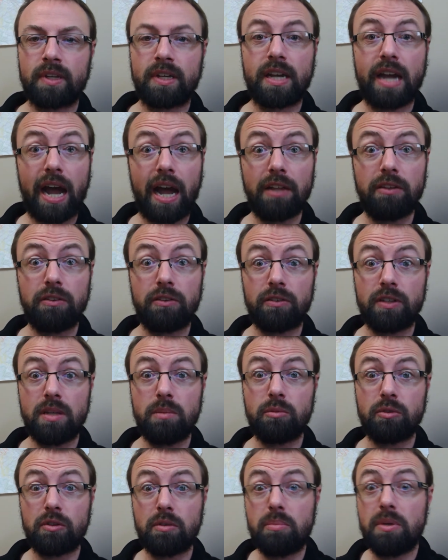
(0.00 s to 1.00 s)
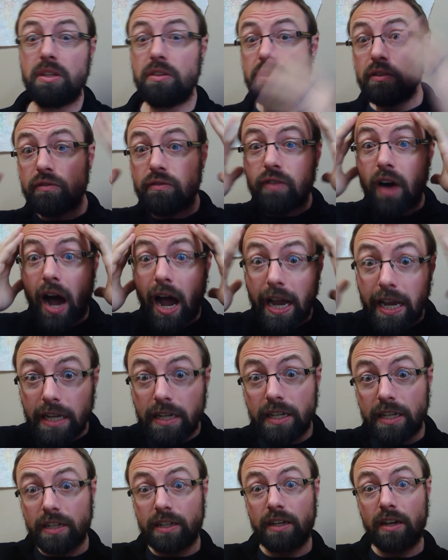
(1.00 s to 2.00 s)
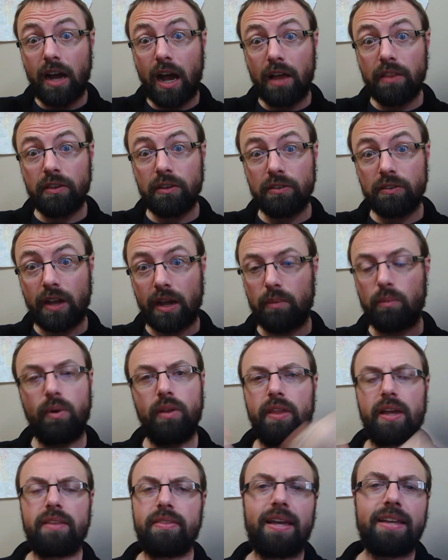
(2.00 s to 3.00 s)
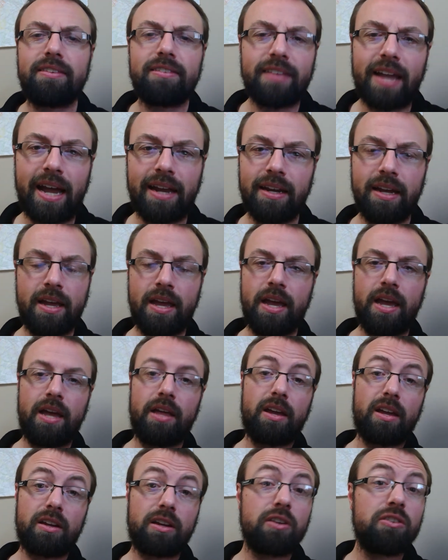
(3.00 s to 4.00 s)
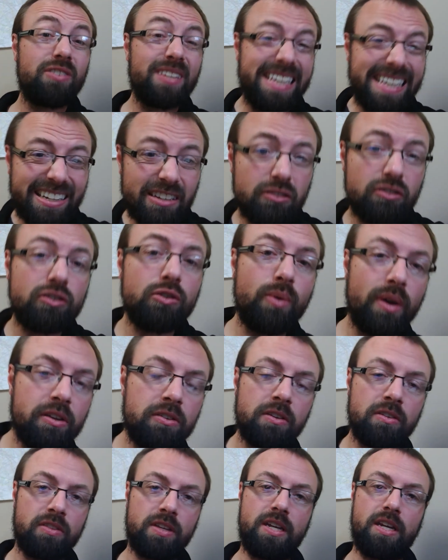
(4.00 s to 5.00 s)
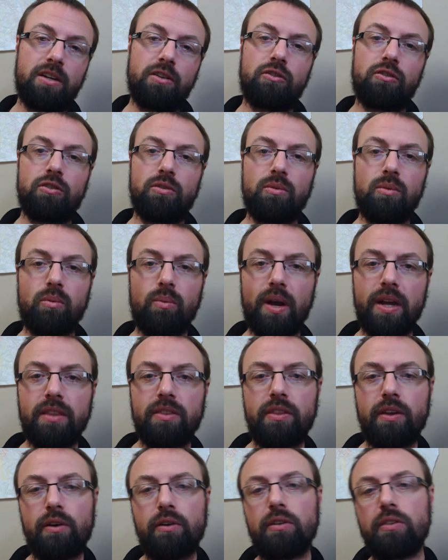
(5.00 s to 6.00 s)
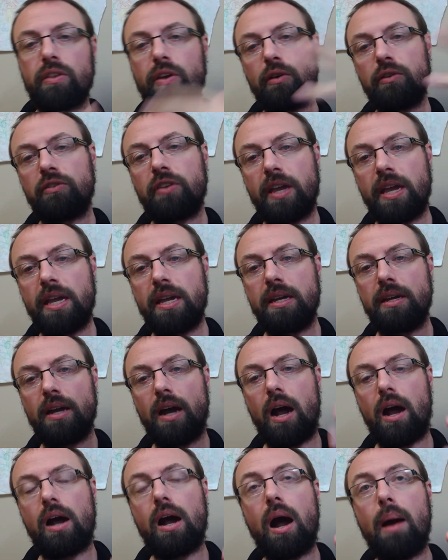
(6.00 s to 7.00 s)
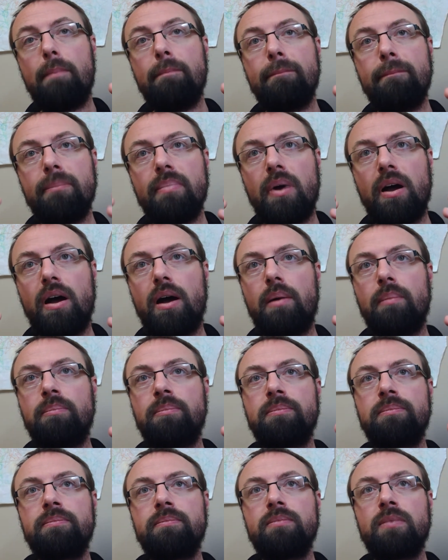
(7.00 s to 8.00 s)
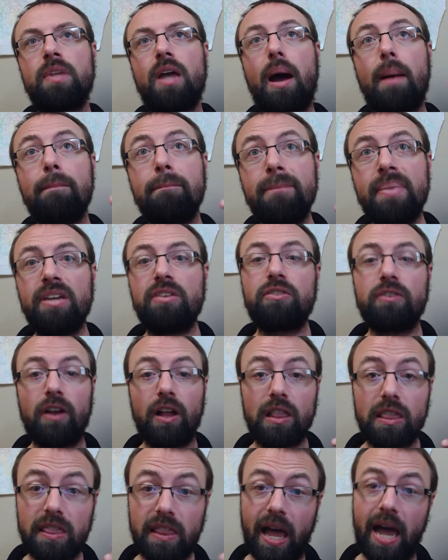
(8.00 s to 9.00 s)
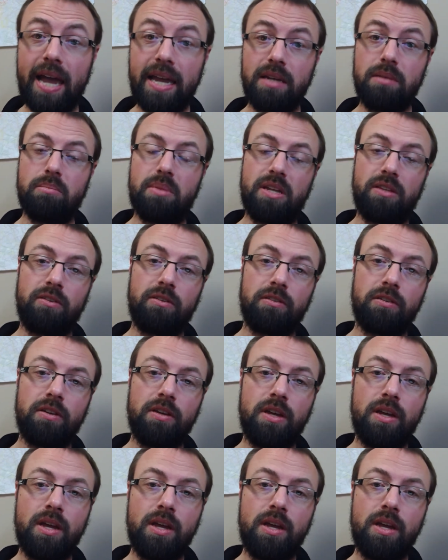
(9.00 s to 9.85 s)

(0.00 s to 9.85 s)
God seems to be divided on this topic. Well, that's not, because the issue isn't the issue, right? There's a misalignment